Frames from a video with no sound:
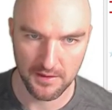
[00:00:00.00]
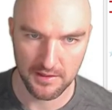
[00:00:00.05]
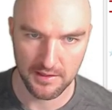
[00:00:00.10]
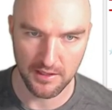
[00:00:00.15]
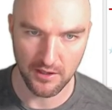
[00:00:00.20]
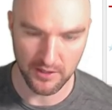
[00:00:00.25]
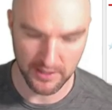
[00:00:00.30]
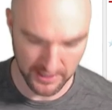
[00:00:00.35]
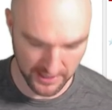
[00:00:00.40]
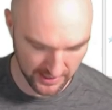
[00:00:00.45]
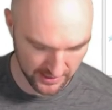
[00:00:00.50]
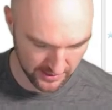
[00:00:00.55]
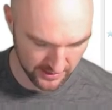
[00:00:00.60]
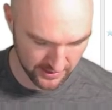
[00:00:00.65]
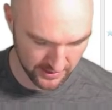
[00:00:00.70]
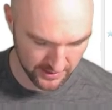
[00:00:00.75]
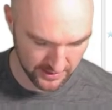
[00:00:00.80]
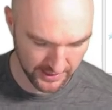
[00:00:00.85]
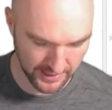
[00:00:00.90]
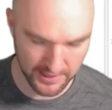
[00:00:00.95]
Now the hull in
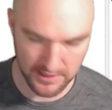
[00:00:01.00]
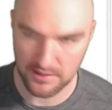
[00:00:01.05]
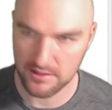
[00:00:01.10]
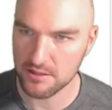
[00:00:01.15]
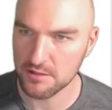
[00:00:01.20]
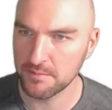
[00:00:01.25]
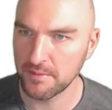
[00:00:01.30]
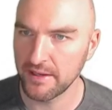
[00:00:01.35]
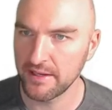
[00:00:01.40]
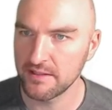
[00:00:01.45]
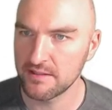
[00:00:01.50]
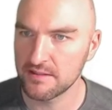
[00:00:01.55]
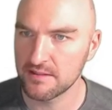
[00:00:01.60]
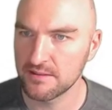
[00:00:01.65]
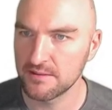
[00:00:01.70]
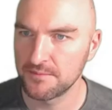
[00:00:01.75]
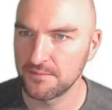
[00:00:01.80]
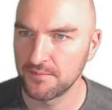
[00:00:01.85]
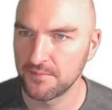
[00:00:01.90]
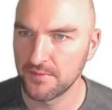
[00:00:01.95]
detector
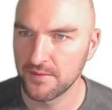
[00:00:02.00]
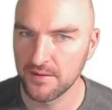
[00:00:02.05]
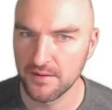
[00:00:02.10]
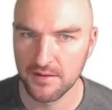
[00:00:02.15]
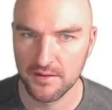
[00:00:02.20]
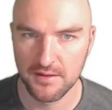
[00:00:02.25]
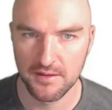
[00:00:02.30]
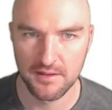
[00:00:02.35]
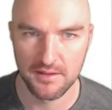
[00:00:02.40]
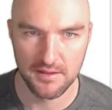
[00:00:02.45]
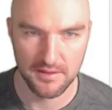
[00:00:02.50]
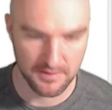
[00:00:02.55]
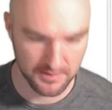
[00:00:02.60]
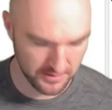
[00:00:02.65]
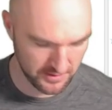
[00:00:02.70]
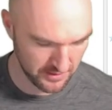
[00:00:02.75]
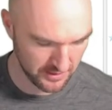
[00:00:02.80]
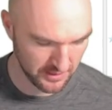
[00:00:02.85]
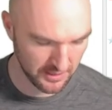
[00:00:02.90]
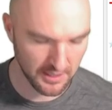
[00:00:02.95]
space.
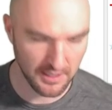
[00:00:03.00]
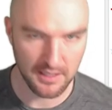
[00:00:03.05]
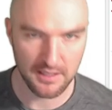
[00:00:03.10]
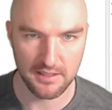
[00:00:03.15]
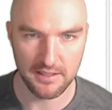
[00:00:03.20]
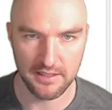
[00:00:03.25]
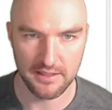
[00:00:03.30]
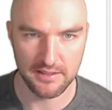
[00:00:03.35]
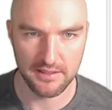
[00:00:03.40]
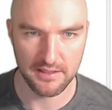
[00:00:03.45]
The hull in